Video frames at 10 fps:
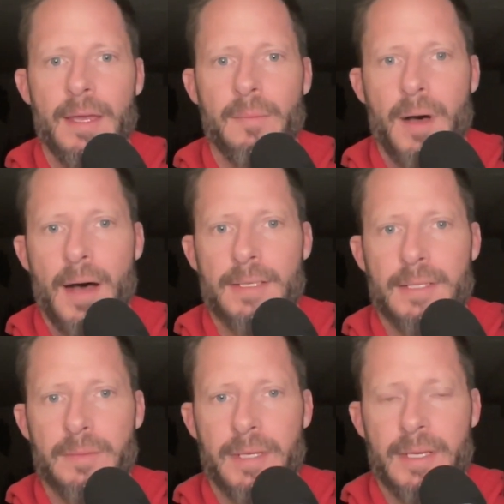
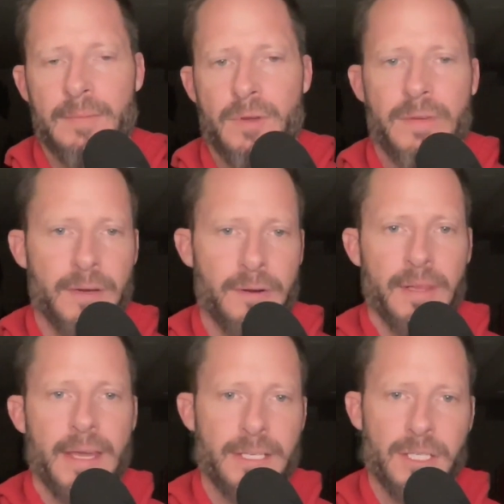possibly moving your
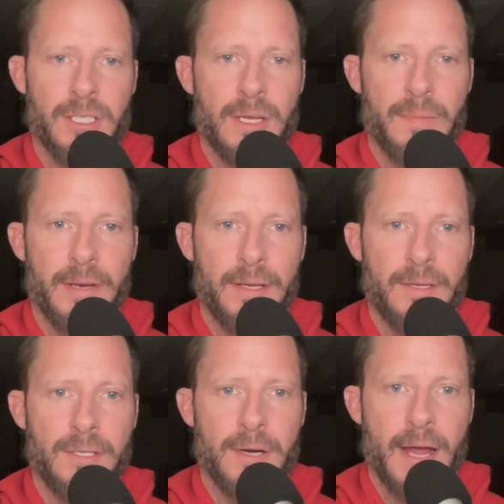relationship in a
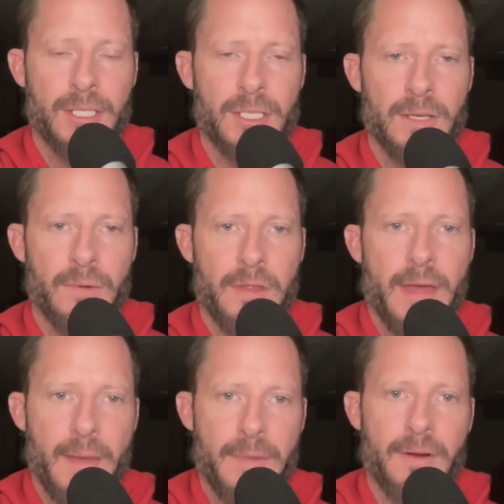new direction, whether
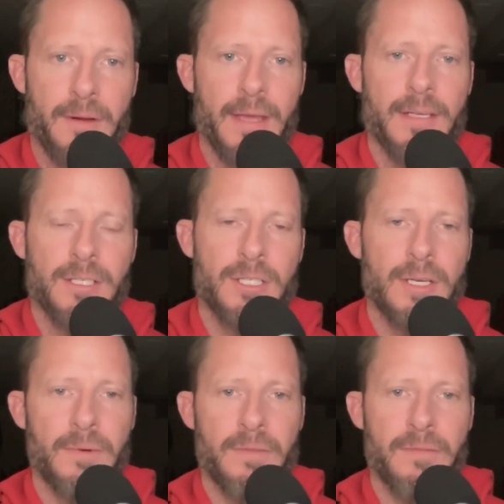that be a
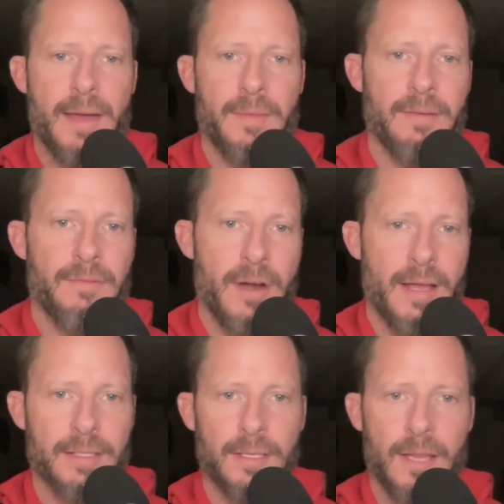relationship with family,
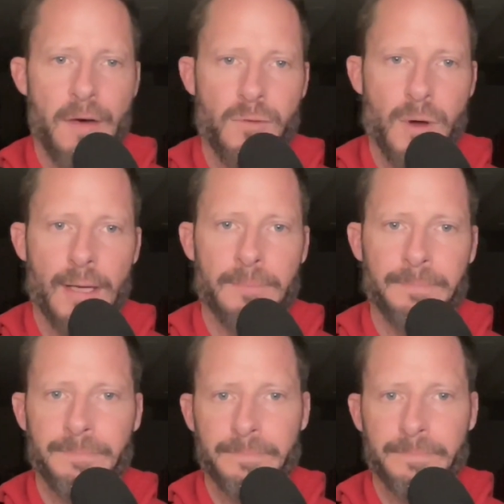friends, a loved one.